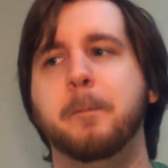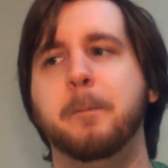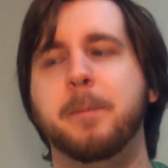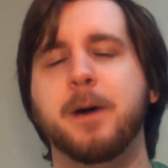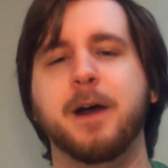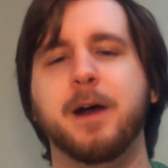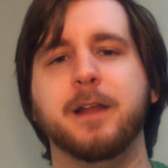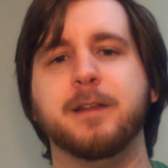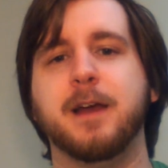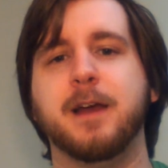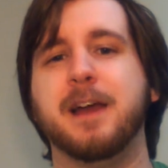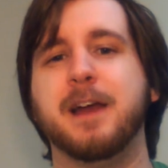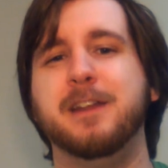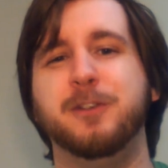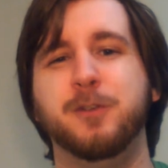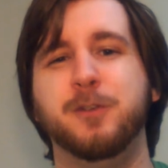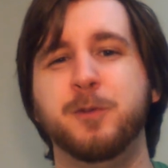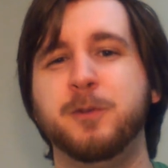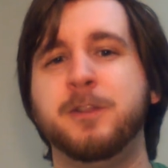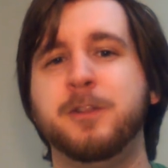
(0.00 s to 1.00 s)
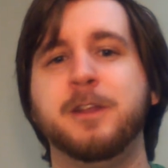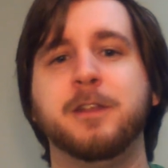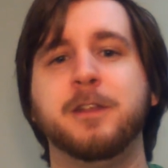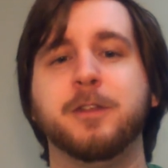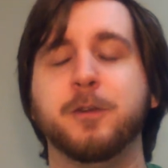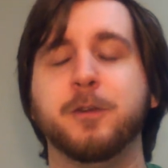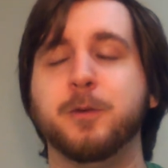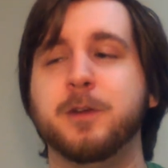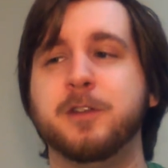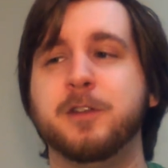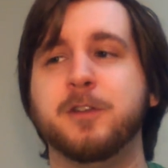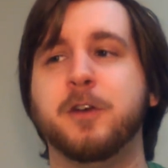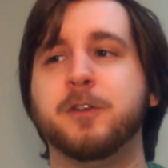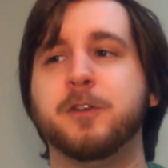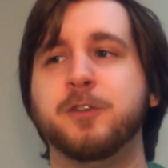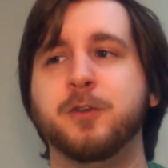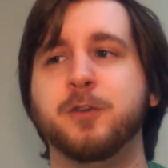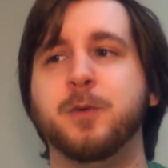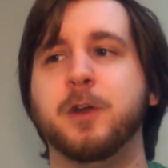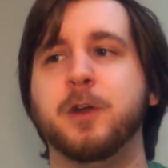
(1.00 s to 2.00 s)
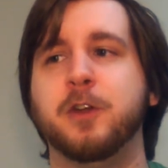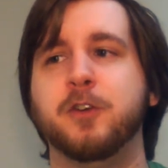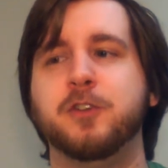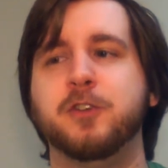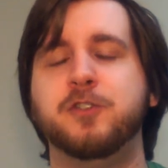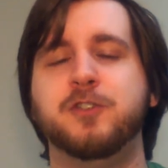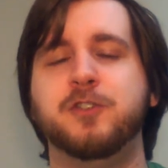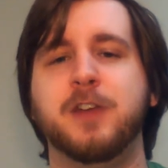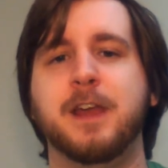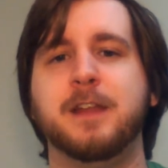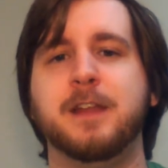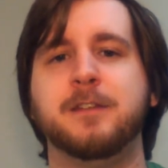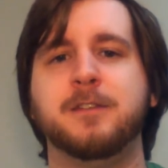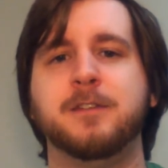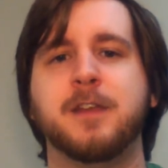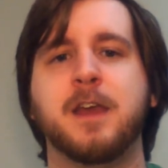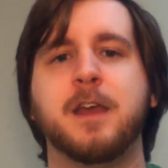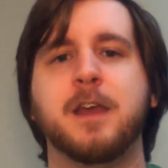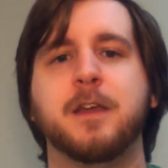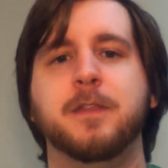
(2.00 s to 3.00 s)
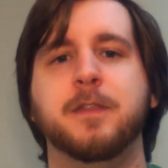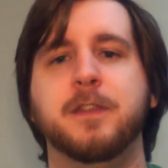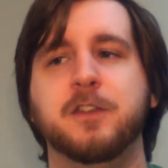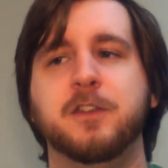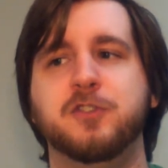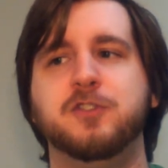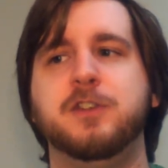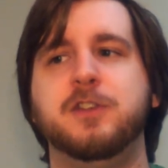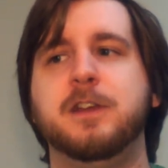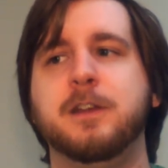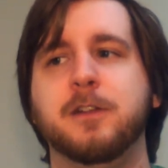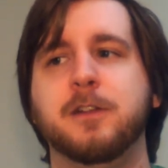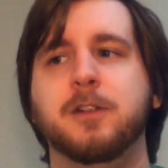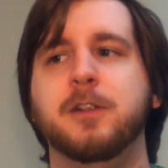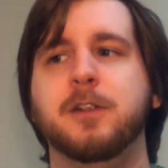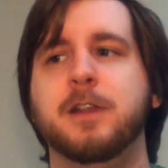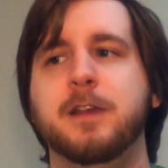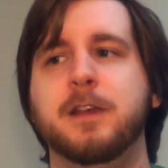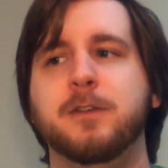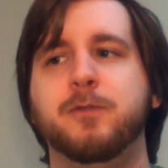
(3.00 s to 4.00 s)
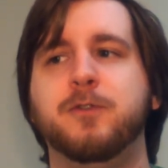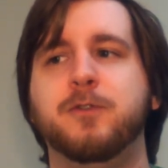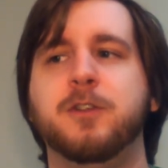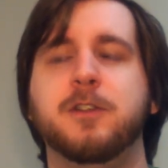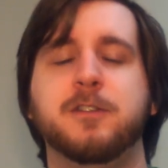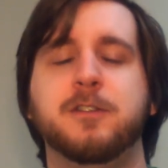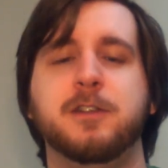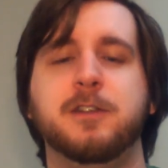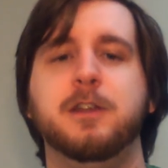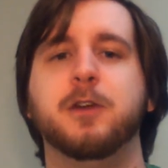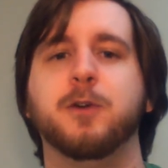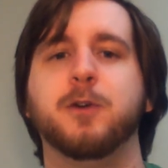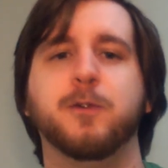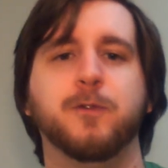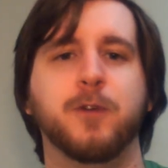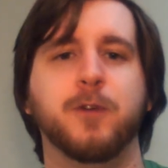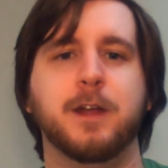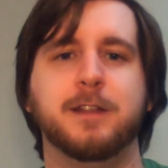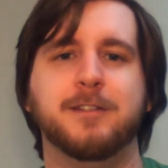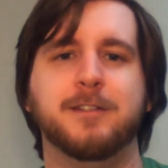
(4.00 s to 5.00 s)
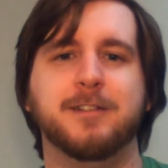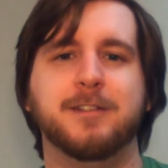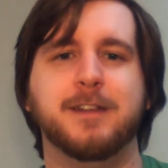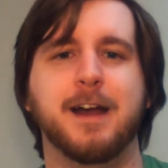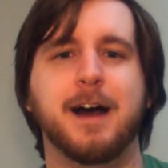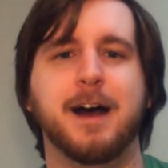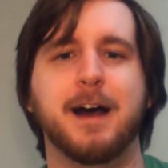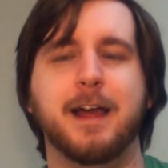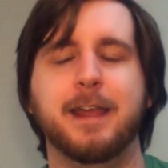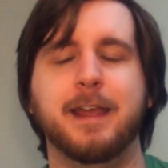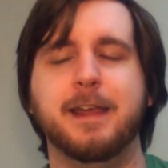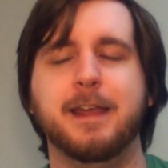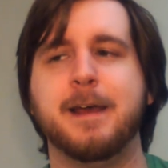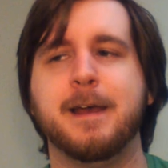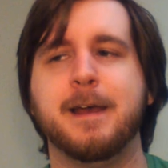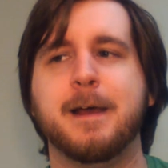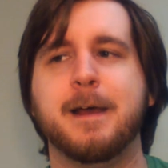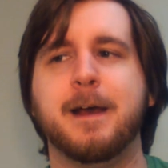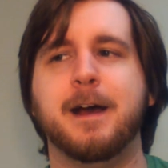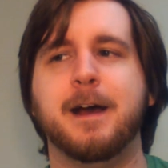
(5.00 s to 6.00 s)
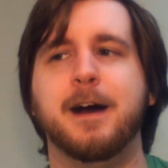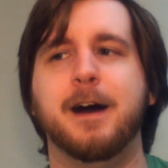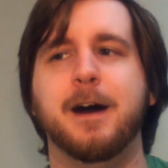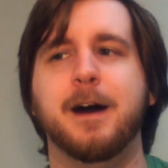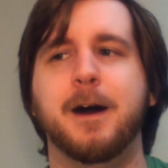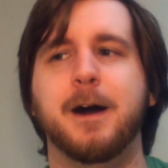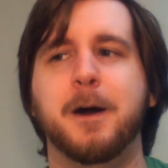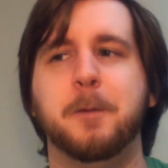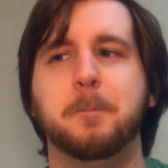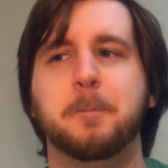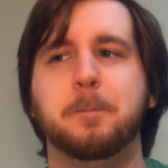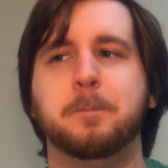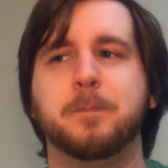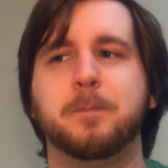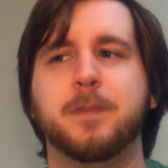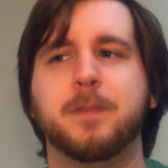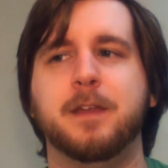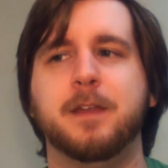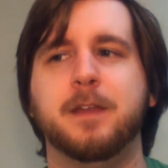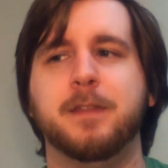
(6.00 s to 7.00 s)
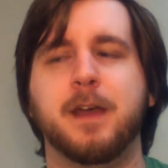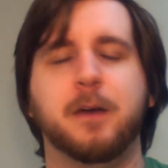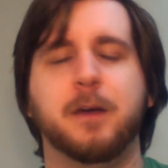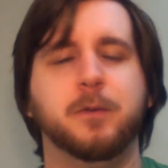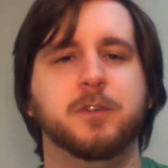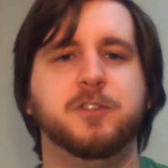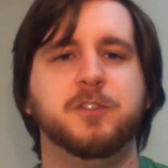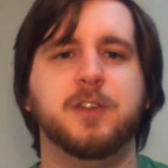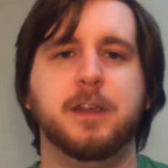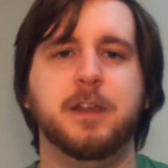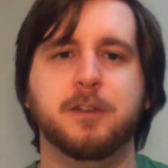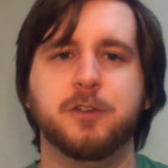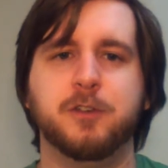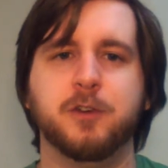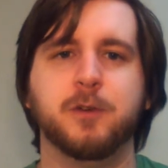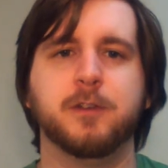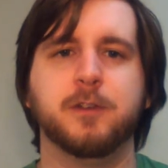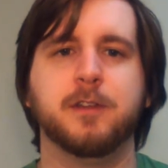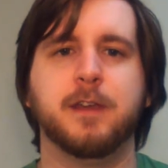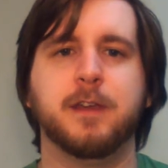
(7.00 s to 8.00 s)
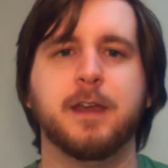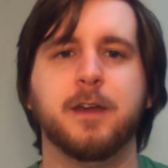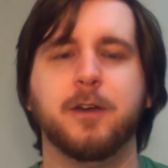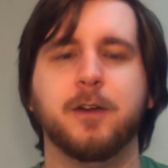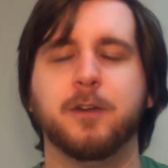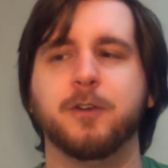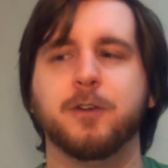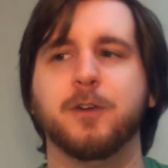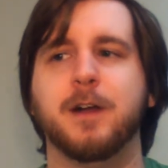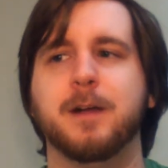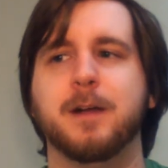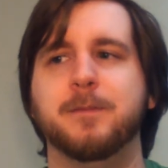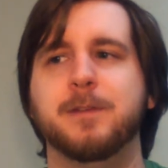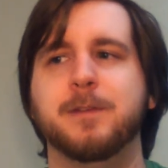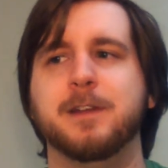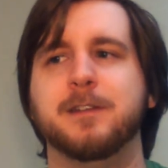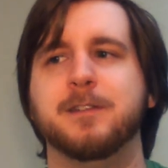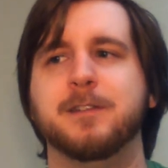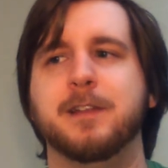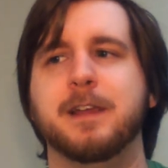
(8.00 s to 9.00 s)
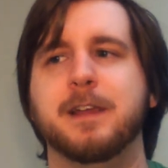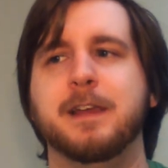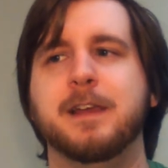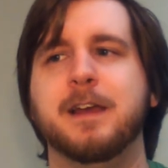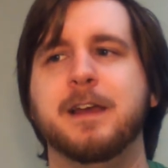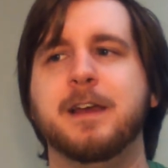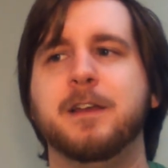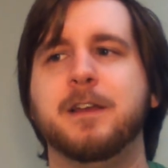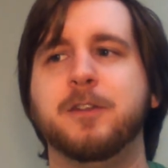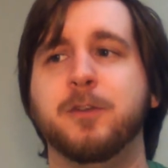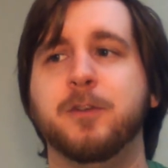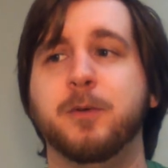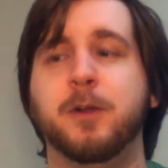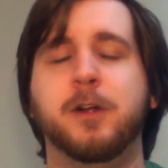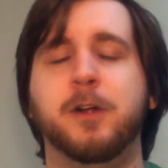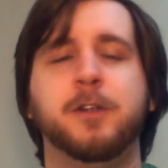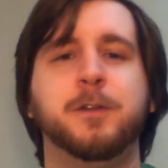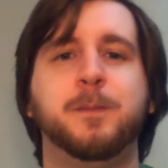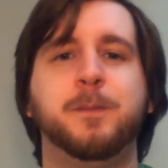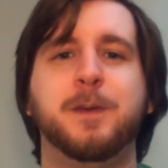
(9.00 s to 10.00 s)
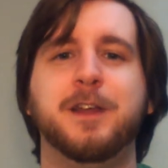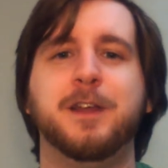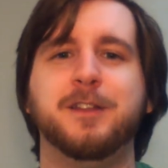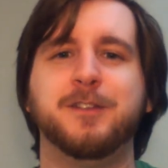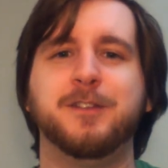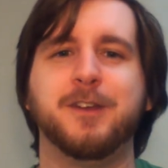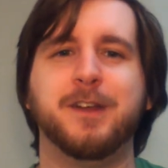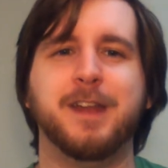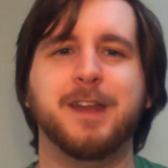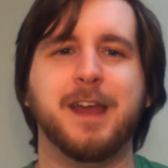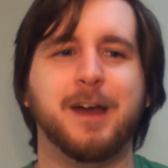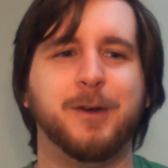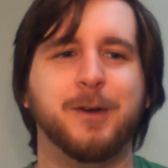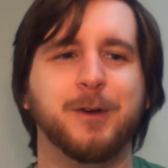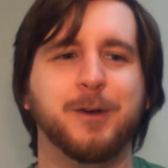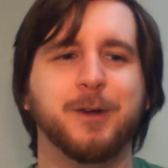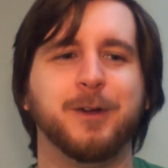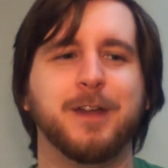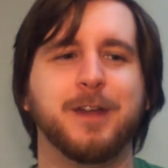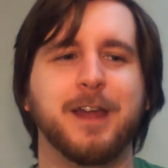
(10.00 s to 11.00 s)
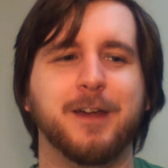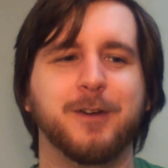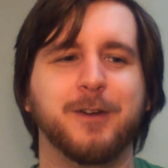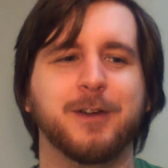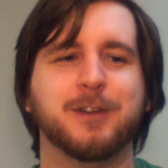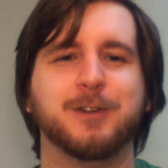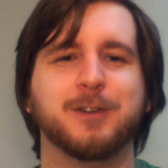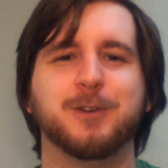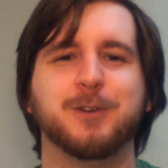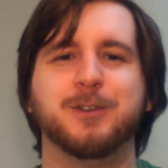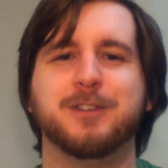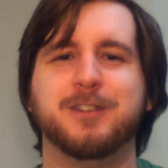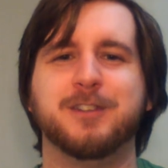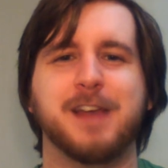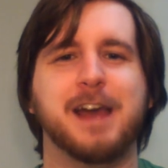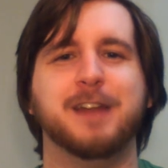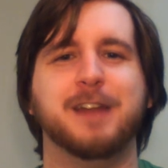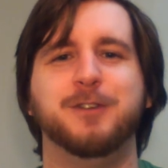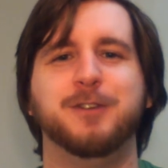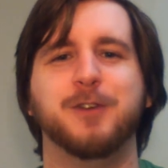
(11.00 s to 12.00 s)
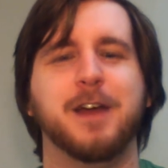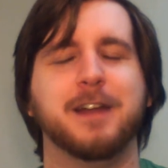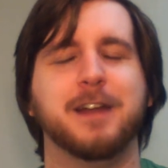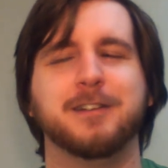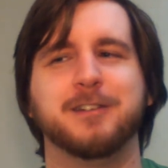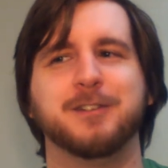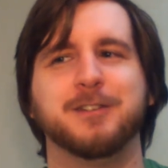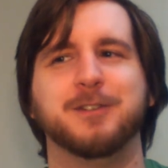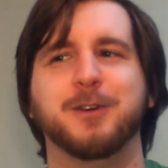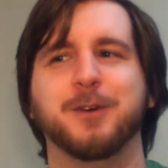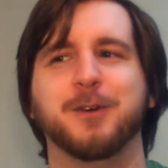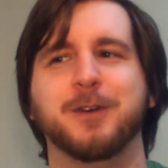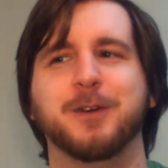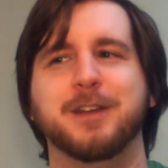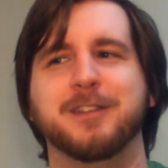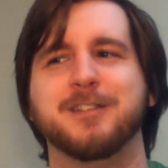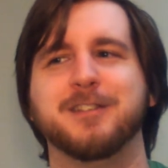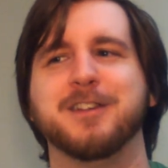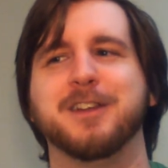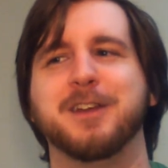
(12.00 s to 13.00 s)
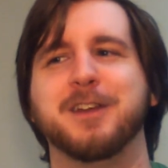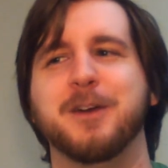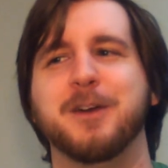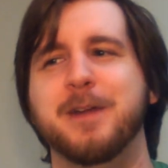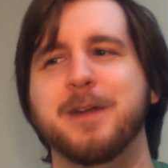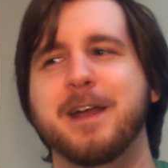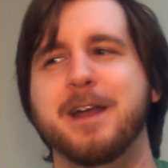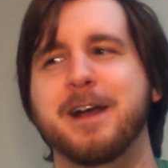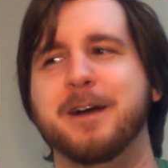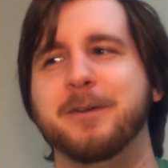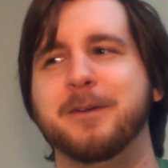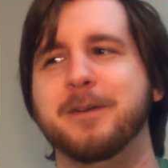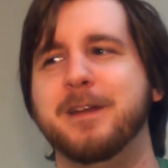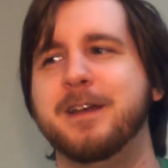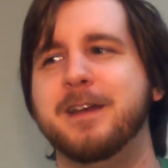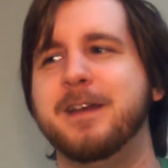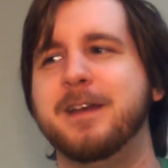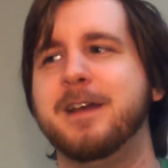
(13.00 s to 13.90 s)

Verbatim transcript: But I do think there is also a good chance that she could live to see her friends die. Um, and that would change her as a character, obviously. So it all depends on how her character's sad, tragic story is going to go down.